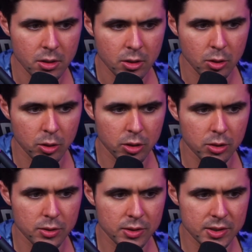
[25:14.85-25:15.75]

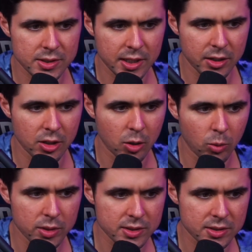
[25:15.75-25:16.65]
Kokoro said no
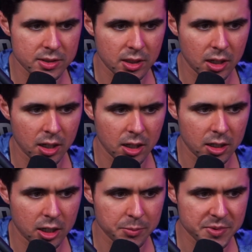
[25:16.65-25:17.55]
one's
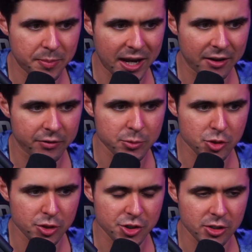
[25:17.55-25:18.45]
comes back from
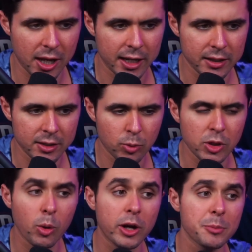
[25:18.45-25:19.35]
Judicial Island. Well,
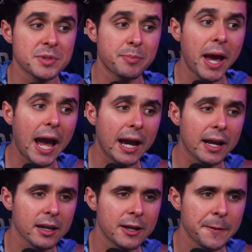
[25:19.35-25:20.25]
no one comes
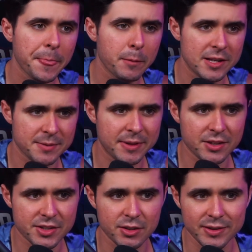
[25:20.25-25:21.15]
back, but it doesn't mean they're
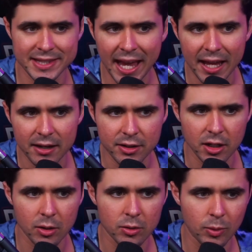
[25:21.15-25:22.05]
still dead, you
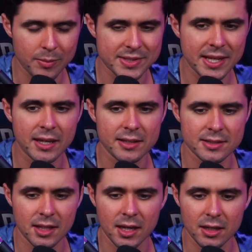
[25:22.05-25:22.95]
know? What I'm saying is,
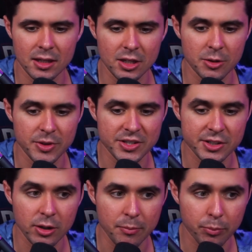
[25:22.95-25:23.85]
like, he could be
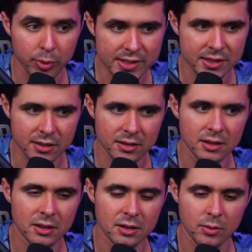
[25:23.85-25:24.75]
still imprisoned,
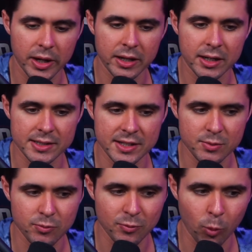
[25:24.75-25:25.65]
right? Because he's
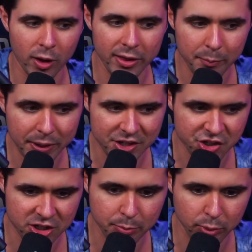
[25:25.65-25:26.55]
one of the best
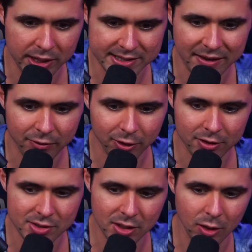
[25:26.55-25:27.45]
shipwrights ever,
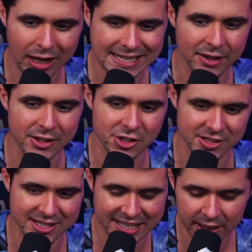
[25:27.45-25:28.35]
so I doubt they
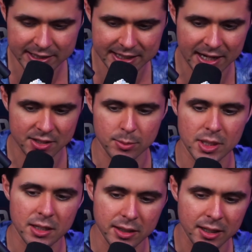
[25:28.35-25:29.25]
just kill his ass
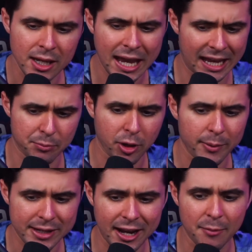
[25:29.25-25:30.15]
immediately. And
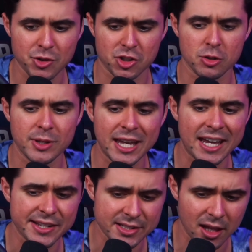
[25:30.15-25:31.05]
probably, I'm assuming
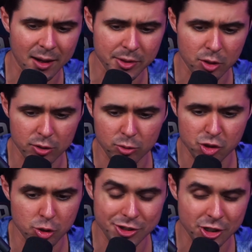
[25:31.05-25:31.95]
Eni's lobby or the
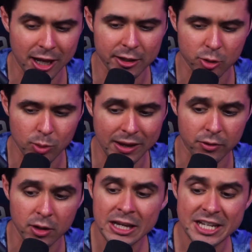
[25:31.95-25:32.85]
Judicial Island or
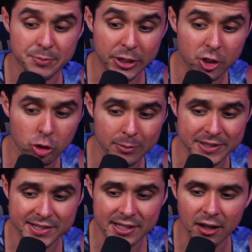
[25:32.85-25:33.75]
whatever, it's pretty corrupt
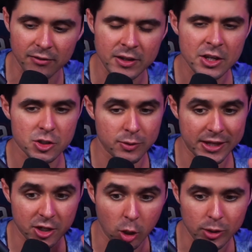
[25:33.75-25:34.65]
itself. So they
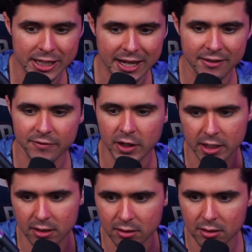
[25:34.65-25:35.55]
go to get
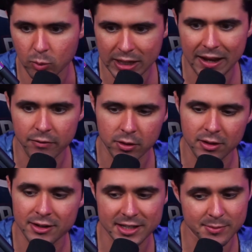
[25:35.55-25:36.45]
fucking
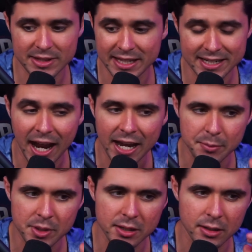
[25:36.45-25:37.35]
whatever, doesn't mean they die
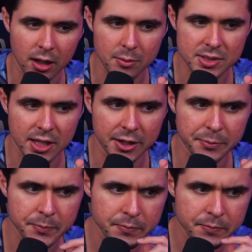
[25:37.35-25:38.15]
immediately, you know what I'm saying?